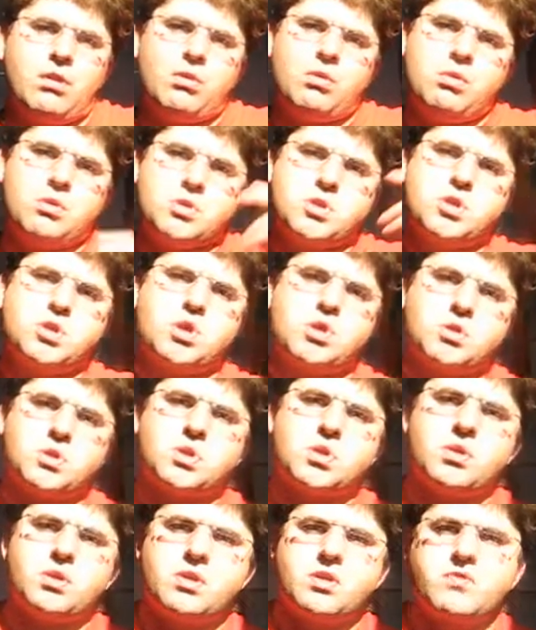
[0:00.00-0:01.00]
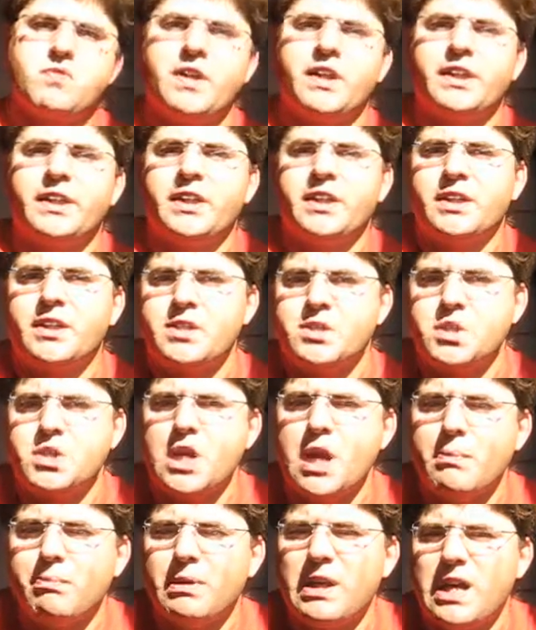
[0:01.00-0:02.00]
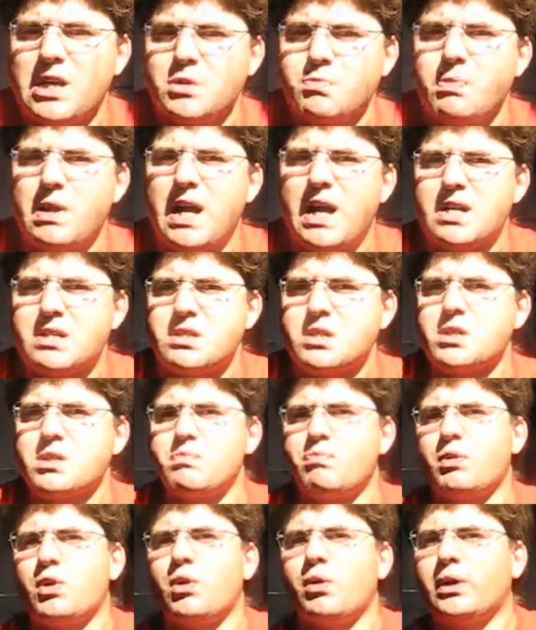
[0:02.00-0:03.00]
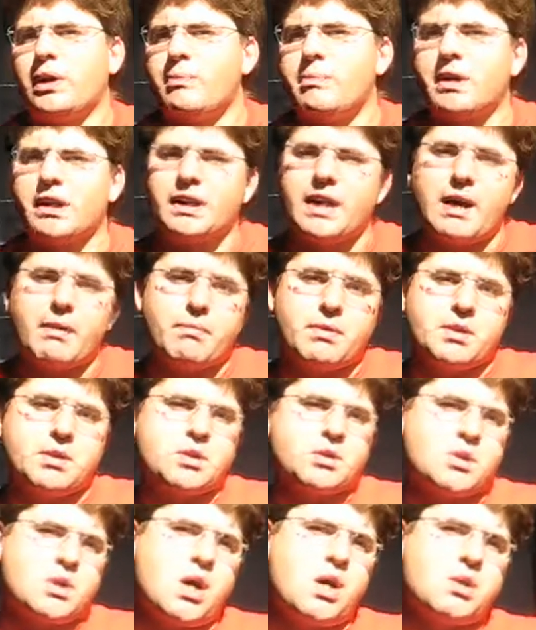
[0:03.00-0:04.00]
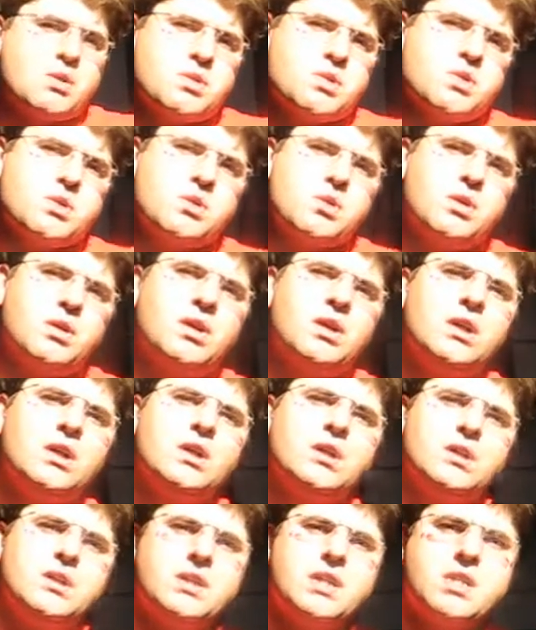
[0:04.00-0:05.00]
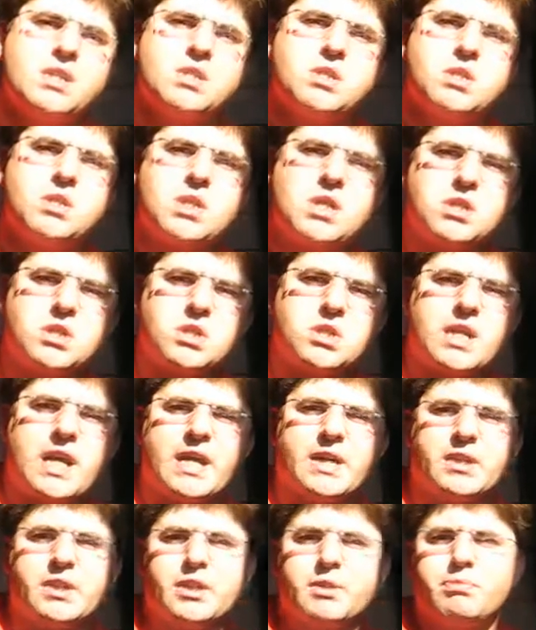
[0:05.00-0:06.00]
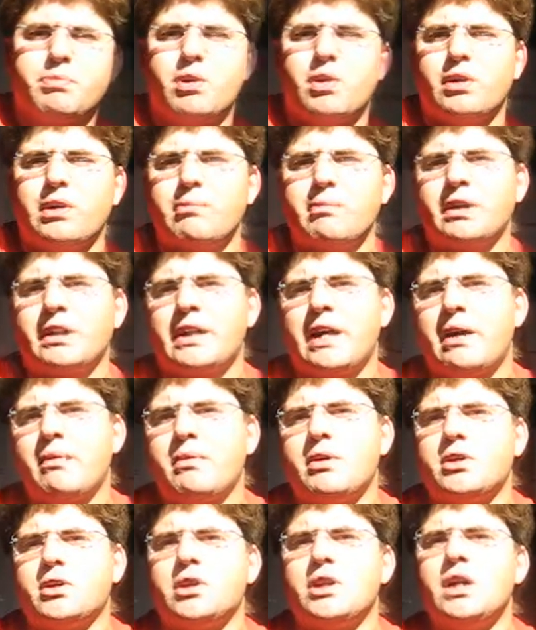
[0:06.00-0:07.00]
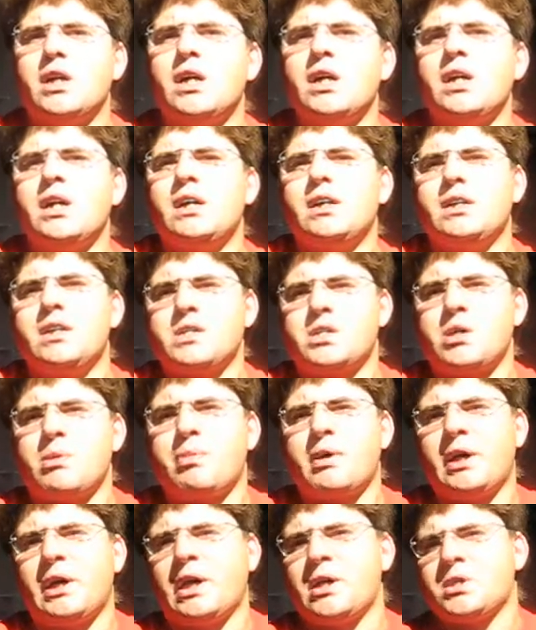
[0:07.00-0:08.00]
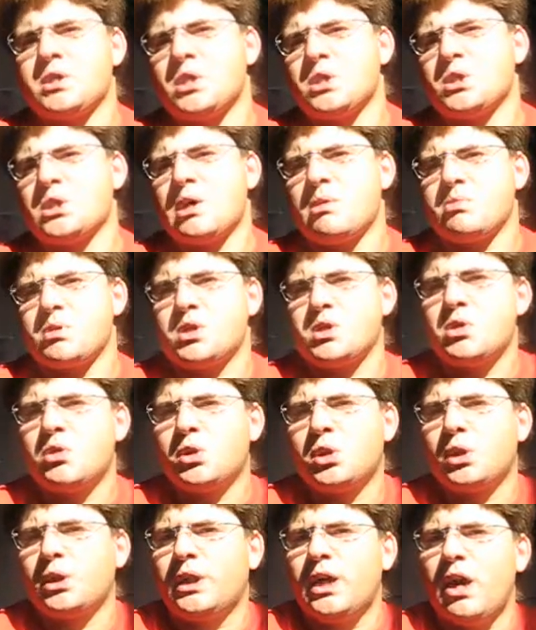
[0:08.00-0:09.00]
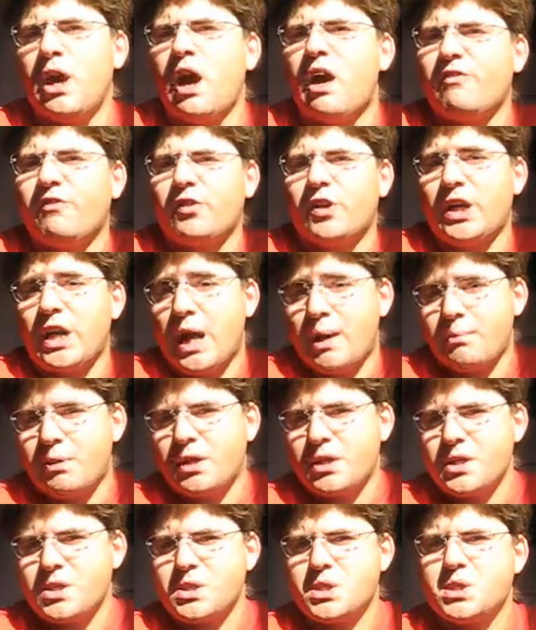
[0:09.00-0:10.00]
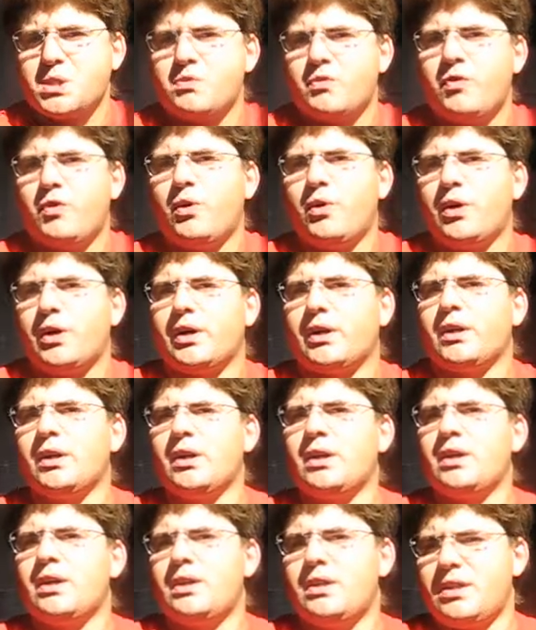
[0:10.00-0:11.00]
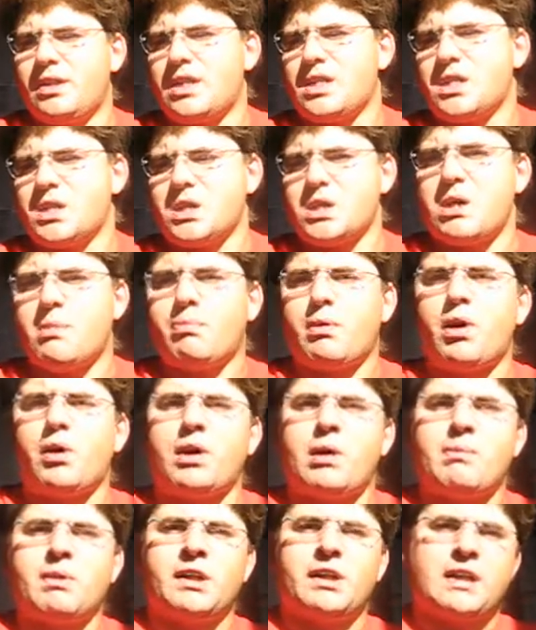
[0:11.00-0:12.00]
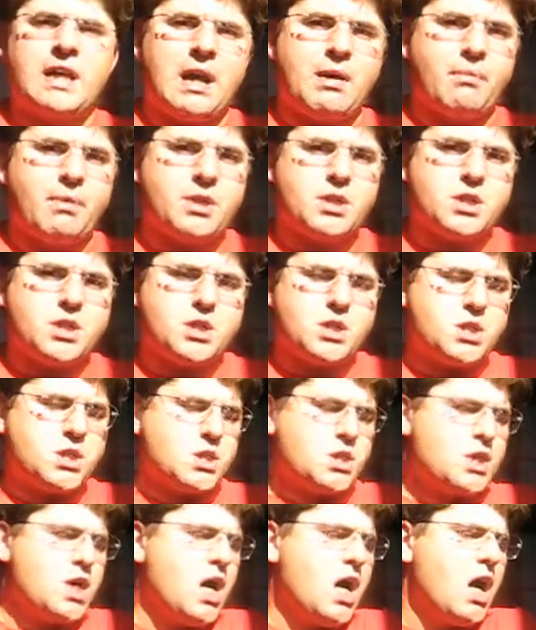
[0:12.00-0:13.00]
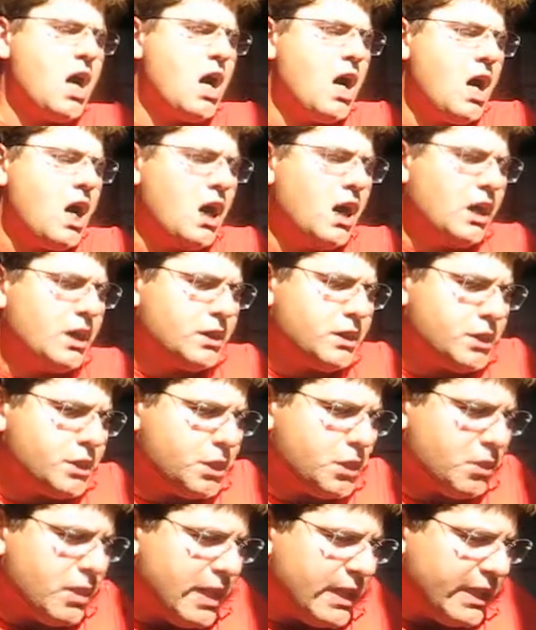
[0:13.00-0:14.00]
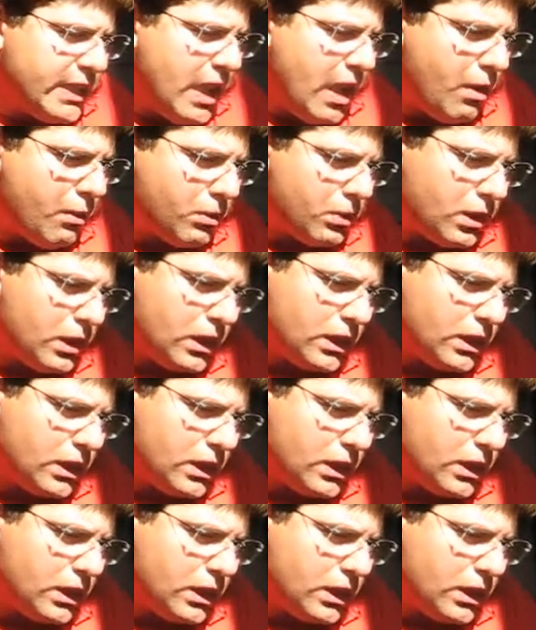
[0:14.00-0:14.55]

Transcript: whose source code is written in the C plus plus programming languages, also the C standard programming language. These operating systems usually offer libraries for these programming languages uh, to allow